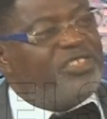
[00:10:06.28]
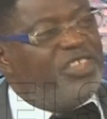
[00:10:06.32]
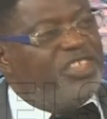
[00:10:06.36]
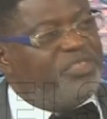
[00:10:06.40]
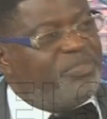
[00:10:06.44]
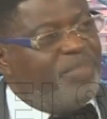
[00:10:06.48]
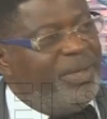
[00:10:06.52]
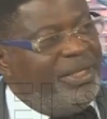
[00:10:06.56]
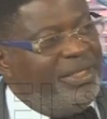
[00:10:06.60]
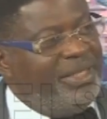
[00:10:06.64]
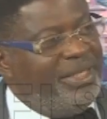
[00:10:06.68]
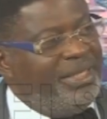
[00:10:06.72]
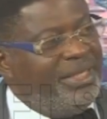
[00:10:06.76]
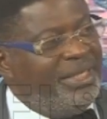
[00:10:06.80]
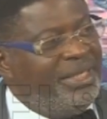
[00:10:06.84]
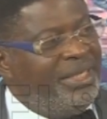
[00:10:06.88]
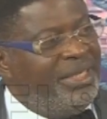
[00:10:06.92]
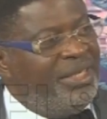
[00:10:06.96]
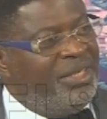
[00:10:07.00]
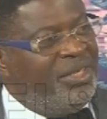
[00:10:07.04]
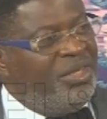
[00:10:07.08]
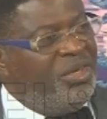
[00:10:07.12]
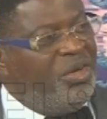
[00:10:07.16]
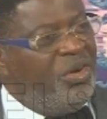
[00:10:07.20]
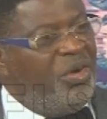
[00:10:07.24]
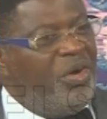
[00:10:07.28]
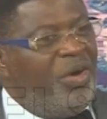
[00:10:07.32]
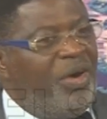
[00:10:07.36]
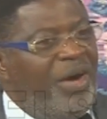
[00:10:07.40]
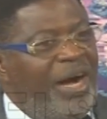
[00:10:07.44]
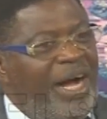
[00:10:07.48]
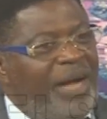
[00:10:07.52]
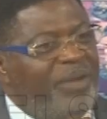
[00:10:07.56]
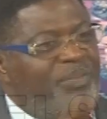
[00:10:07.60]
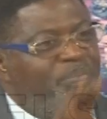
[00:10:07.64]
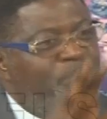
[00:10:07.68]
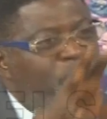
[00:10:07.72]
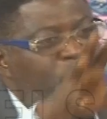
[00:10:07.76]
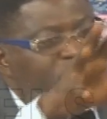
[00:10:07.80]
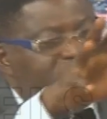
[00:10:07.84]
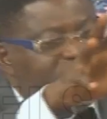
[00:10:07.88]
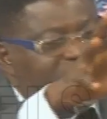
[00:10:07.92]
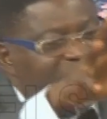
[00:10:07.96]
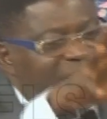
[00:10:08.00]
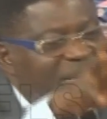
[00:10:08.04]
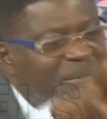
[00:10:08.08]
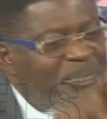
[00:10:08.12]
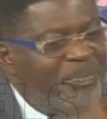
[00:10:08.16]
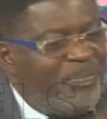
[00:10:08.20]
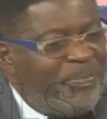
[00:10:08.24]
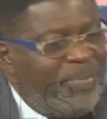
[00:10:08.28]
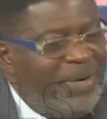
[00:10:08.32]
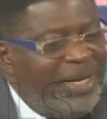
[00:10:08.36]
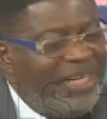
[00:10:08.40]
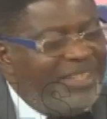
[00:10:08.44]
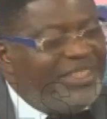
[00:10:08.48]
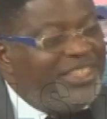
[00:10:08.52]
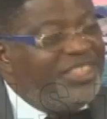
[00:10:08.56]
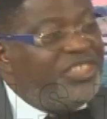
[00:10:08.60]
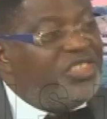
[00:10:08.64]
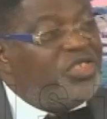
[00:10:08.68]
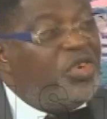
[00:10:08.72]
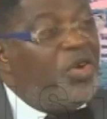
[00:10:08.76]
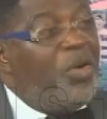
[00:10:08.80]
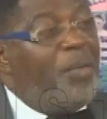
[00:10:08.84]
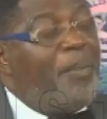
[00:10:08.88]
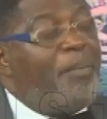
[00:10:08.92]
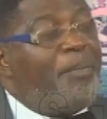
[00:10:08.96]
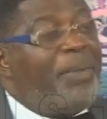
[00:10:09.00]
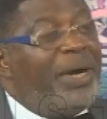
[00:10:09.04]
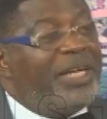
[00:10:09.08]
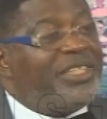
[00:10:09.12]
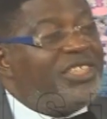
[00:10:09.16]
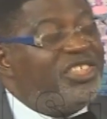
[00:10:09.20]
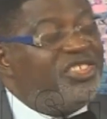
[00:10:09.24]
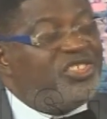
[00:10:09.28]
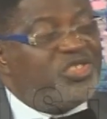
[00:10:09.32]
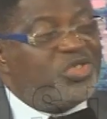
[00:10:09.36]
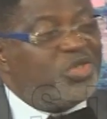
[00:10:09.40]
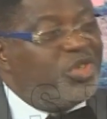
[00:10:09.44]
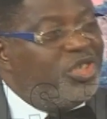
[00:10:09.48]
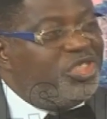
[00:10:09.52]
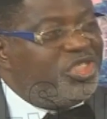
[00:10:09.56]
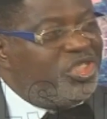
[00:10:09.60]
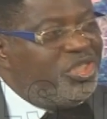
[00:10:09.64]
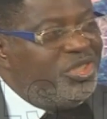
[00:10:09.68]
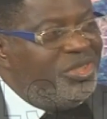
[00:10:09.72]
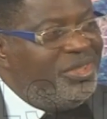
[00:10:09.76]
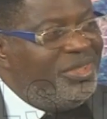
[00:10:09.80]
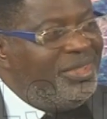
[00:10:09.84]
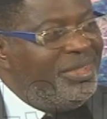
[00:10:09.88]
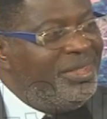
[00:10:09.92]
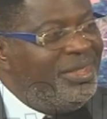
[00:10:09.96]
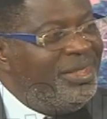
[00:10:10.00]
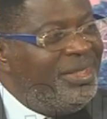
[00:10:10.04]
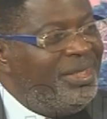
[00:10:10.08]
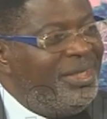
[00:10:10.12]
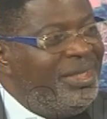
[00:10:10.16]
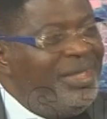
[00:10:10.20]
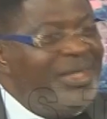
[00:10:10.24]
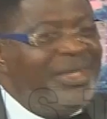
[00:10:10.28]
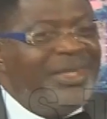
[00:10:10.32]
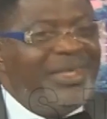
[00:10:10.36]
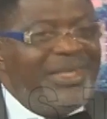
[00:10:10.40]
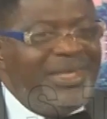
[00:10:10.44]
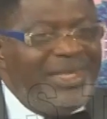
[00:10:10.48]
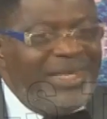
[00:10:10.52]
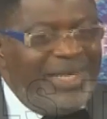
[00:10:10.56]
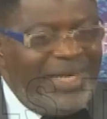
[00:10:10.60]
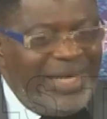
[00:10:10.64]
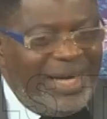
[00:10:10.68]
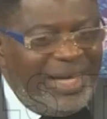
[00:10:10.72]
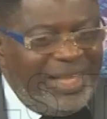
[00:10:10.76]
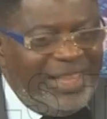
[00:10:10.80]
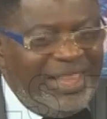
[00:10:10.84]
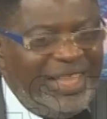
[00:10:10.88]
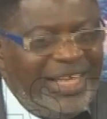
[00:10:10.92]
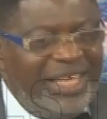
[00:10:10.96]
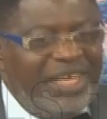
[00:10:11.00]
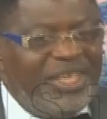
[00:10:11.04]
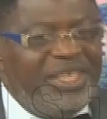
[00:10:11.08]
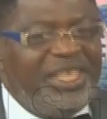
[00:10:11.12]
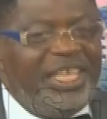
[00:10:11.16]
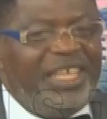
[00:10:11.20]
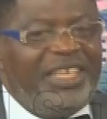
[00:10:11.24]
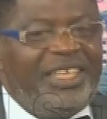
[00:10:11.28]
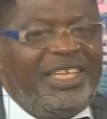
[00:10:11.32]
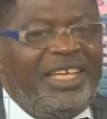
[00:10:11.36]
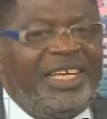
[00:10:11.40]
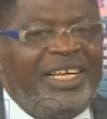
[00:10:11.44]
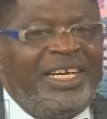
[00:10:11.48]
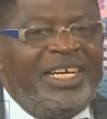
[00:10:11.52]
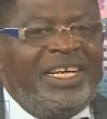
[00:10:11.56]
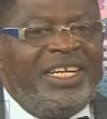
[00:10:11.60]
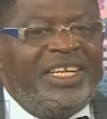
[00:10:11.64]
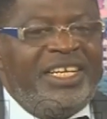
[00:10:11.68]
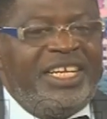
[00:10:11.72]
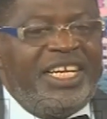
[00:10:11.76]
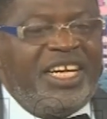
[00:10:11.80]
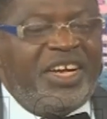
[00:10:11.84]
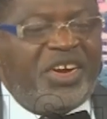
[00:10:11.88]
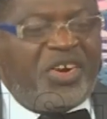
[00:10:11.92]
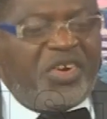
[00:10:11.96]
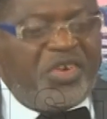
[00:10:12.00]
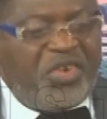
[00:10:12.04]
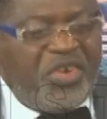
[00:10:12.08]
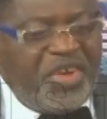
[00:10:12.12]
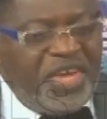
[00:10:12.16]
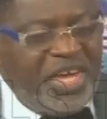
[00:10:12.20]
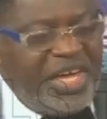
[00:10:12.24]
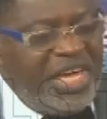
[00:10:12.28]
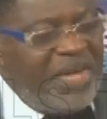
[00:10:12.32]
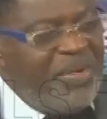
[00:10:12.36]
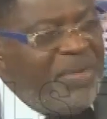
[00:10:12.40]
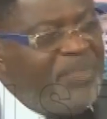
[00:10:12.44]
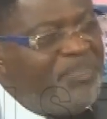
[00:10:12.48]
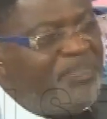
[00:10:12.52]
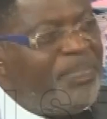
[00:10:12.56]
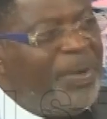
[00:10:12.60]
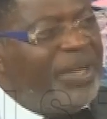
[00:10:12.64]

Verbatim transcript: been suspended, or and put in place his own party structure. Now the, the, the, the real